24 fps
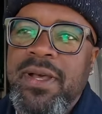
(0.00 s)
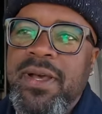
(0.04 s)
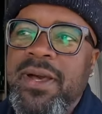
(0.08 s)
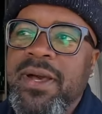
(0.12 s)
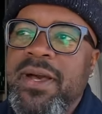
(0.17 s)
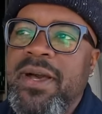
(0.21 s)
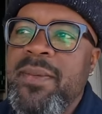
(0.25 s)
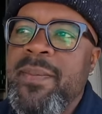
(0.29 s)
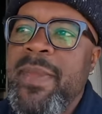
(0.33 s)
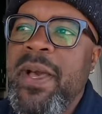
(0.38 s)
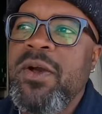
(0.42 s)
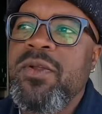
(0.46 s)

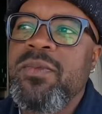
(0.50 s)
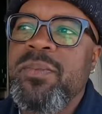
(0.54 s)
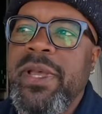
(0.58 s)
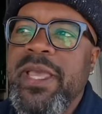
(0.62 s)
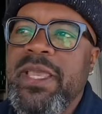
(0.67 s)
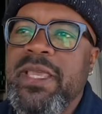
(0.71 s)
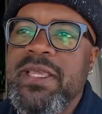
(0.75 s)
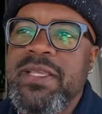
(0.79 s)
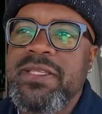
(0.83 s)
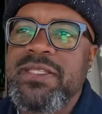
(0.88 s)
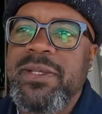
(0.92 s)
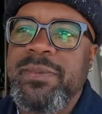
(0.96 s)
Uh, mountain
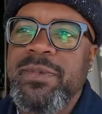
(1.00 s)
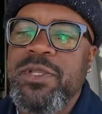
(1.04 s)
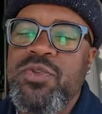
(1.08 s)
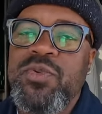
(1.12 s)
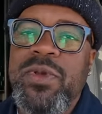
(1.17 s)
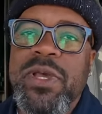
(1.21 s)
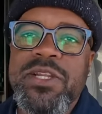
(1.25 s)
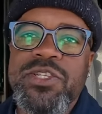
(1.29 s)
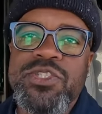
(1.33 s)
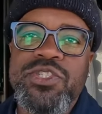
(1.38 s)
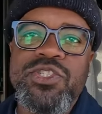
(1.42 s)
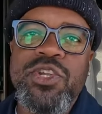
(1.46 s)
biking is something you
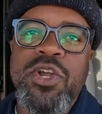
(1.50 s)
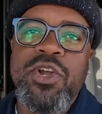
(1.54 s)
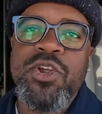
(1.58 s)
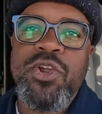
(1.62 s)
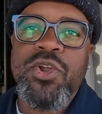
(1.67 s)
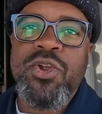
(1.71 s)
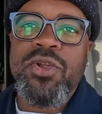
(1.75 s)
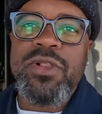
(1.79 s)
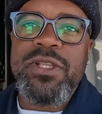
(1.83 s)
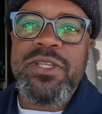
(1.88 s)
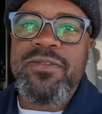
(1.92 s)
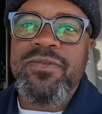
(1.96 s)
got to start
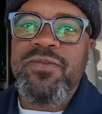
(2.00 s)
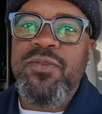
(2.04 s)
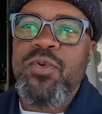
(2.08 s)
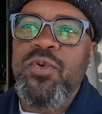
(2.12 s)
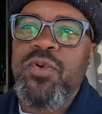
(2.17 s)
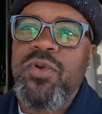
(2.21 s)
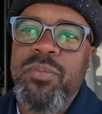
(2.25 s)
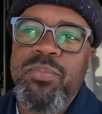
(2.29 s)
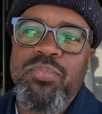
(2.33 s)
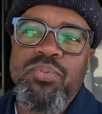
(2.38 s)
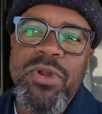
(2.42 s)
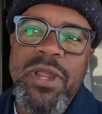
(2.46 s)
early
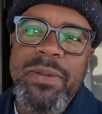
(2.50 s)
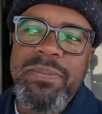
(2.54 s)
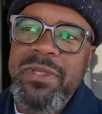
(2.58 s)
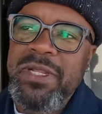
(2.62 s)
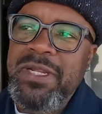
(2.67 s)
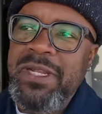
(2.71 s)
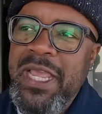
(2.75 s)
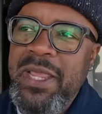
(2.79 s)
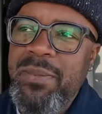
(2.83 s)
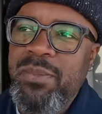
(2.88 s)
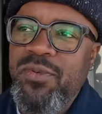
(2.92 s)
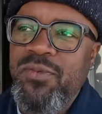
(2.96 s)
for, prep the
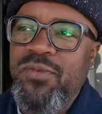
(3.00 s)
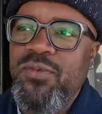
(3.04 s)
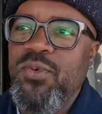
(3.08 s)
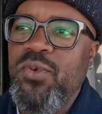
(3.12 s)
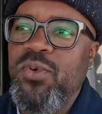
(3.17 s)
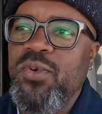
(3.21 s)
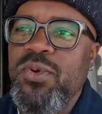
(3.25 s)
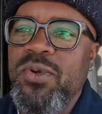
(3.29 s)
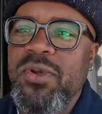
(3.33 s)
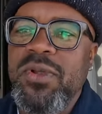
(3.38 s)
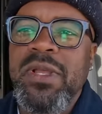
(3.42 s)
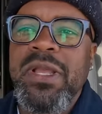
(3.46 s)
night
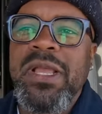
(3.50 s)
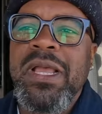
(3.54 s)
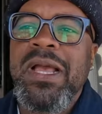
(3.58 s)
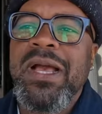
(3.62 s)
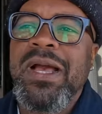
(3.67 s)
before.